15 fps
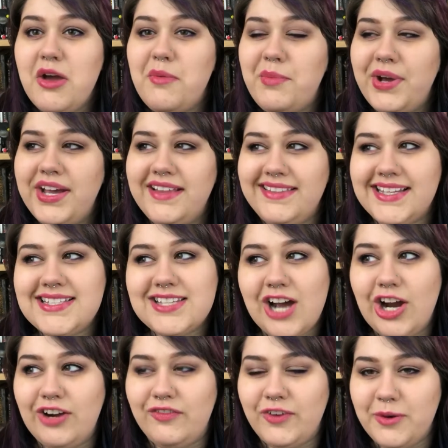But that's
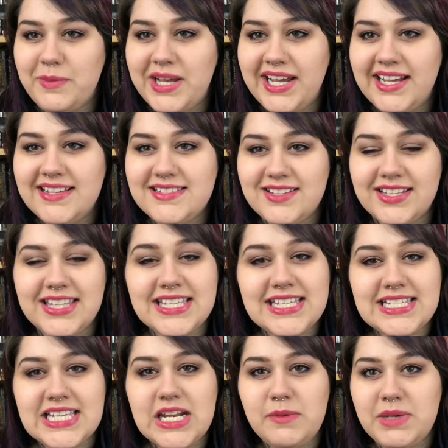hard for me, so I think
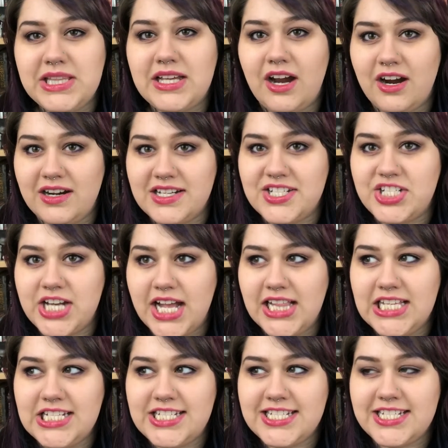that's going to be the hardest
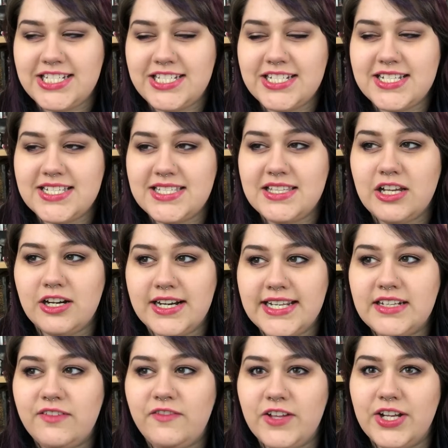challenge. It's just
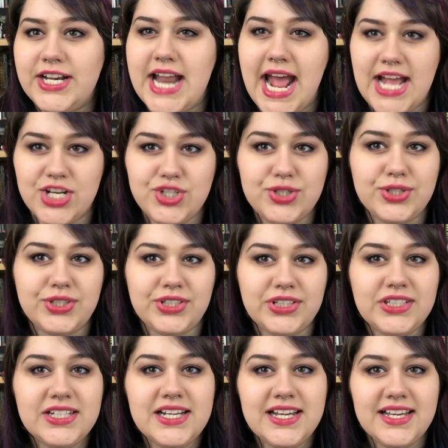learning to feel natural
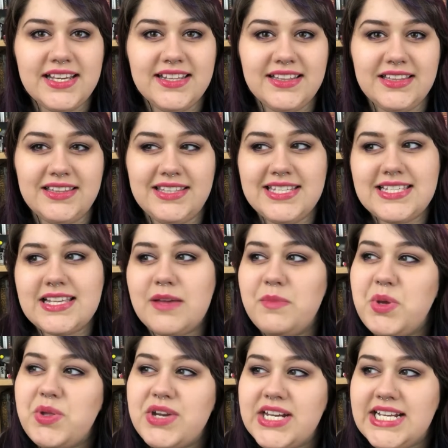in this
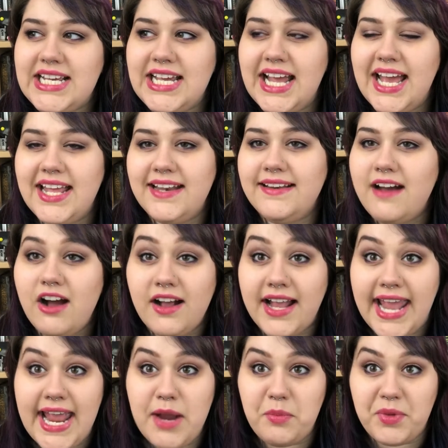community and on
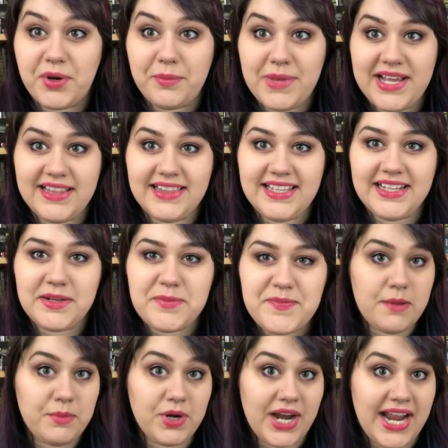camera mainly.
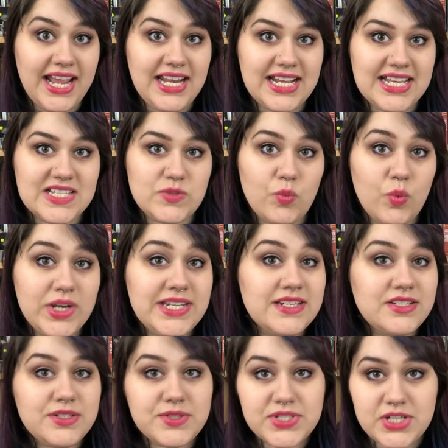Number 8 is, when
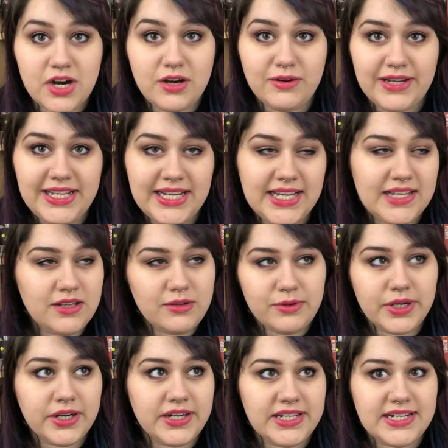did you start reading?
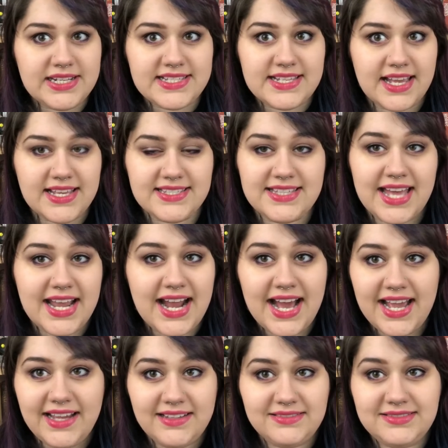We already discussed that.
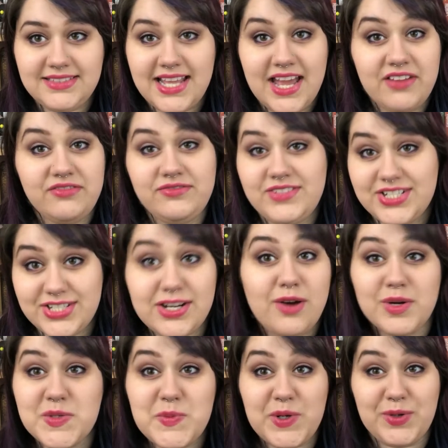I have just
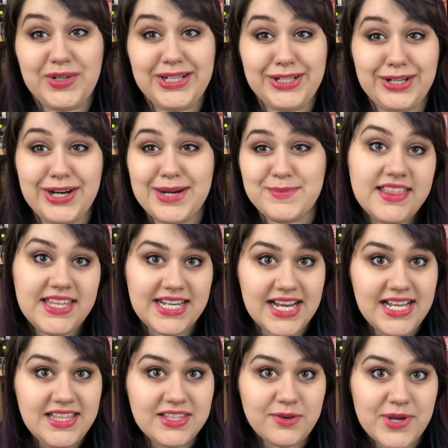always been a reader. The
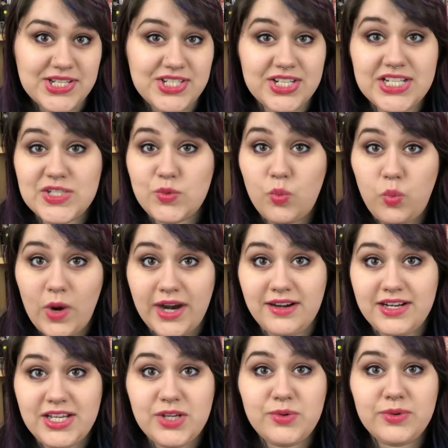9th question is, where
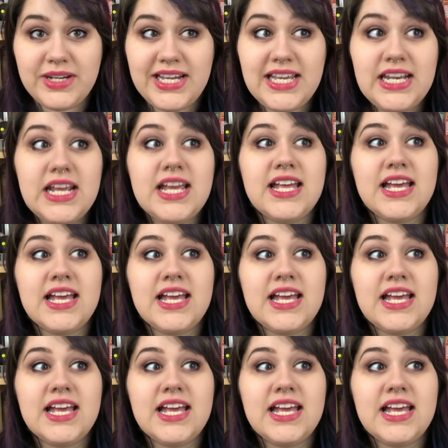do you read?